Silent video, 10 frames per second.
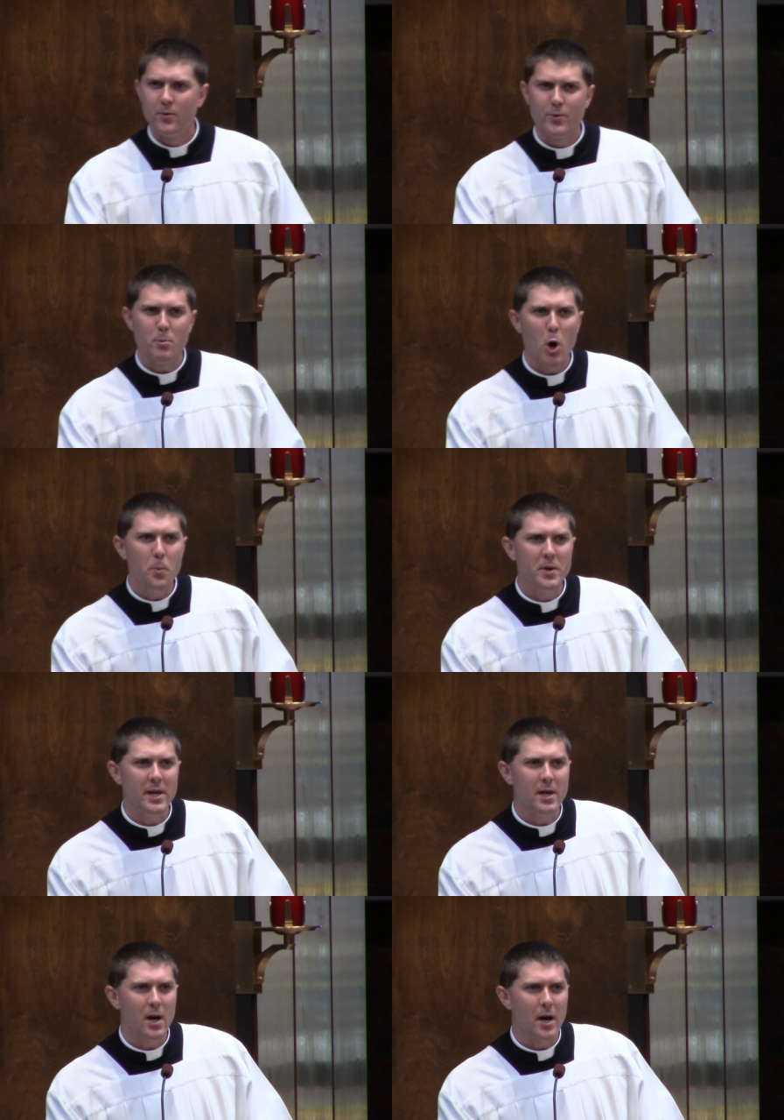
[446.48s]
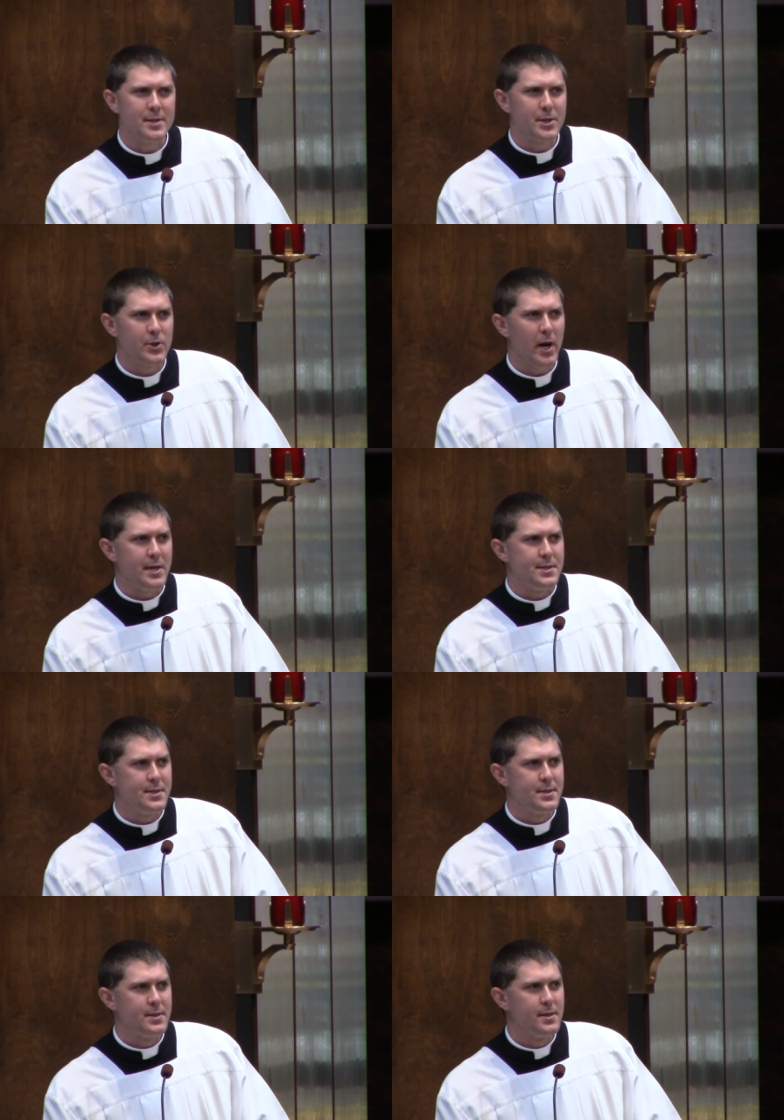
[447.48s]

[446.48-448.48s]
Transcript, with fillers: from opening our heart to Christ?